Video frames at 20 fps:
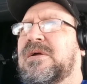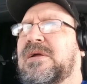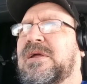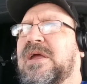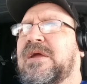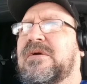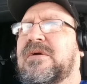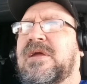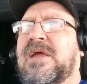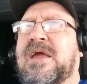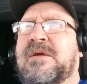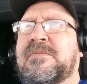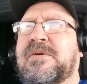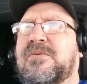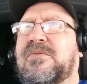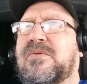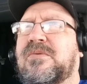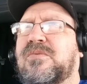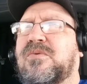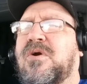Him and
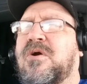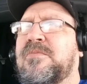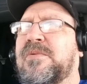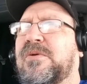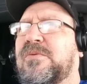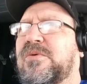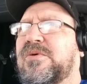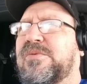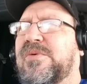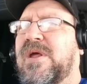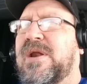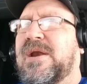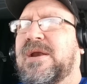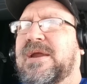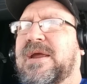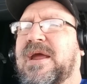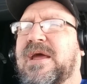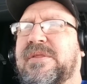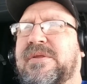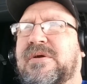Roman were running
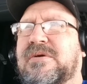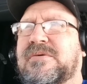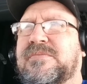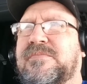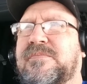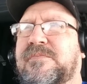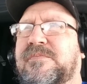together.